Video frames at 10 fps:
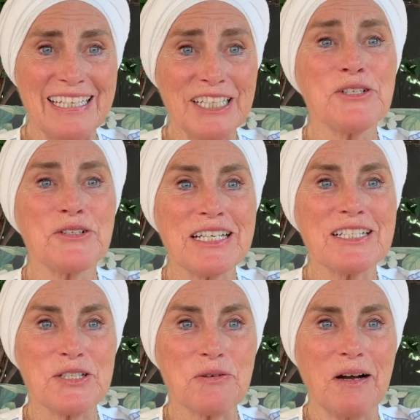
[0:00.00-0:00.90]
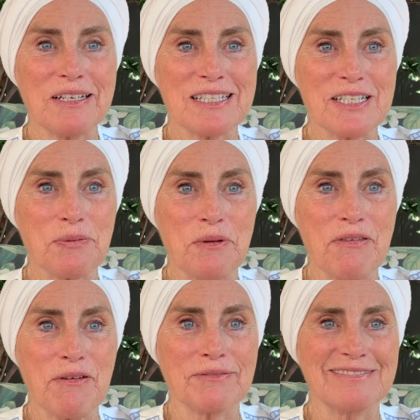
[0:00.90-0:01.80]
Get your kids to watch this with
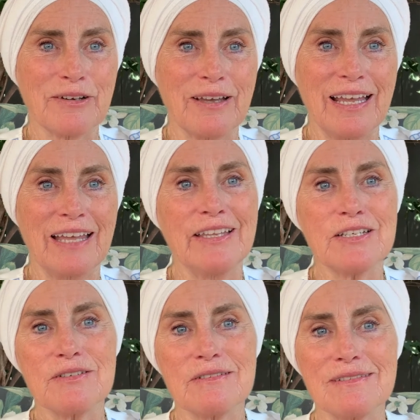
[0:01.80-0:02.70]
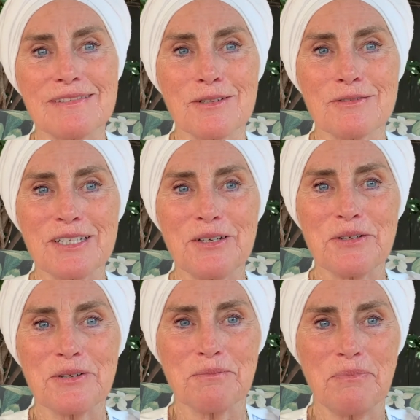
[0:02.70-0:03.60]
you. Okay, and then don't tell
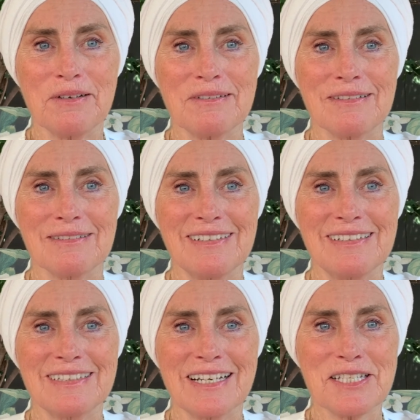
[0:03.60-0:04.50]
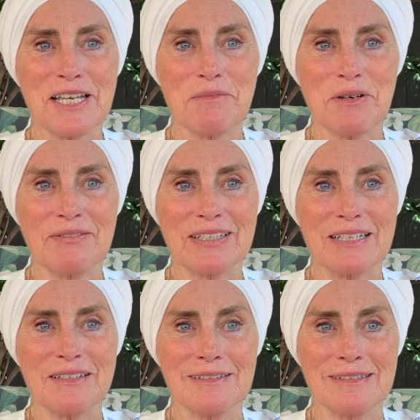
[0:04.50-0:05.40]
your partner. And the next time you're having it,